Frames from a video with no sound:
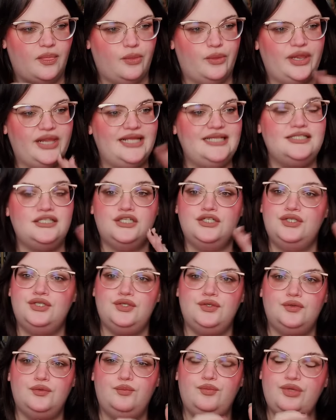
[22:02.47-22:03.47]
plays
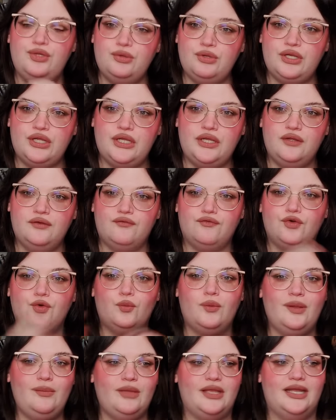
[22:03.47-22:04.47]
into beauty for
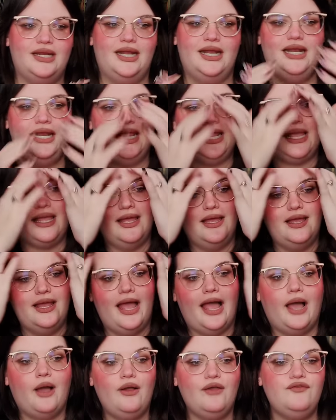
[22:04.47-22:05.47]
women, and like
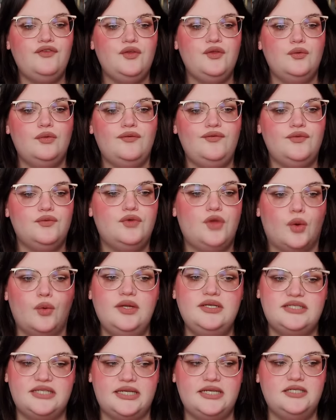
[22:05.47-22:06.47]
how if you go
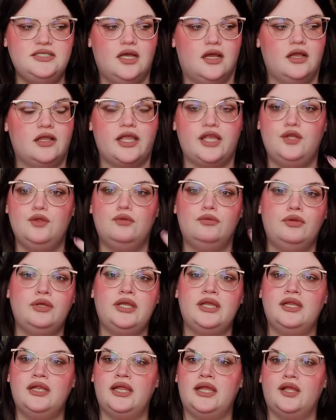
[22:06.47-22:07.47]
on TikTok and you
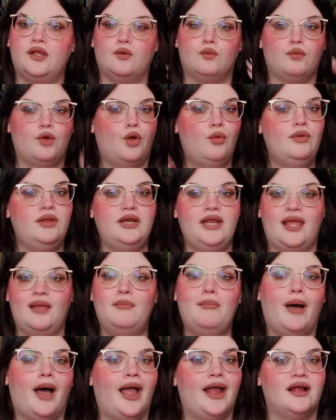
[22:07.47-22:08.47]
look at like Roman
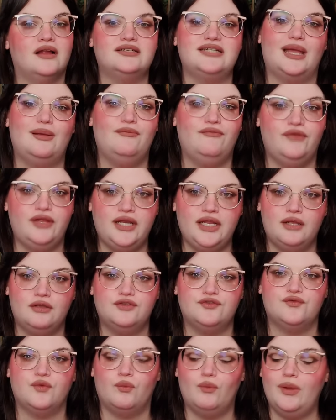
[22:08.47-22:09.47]
Empire type
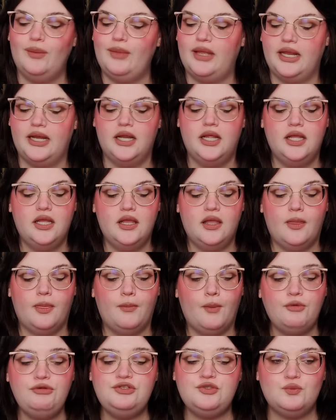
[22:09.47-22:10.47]
videos from women,
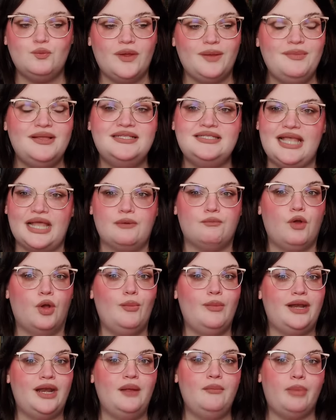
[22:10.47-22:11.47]
most women's
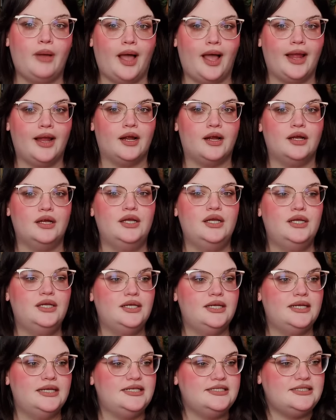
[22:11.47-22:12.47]
Roman Empire
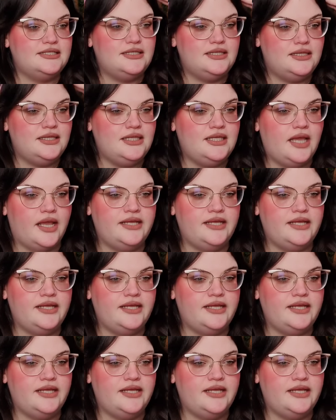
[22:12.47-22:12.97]
is the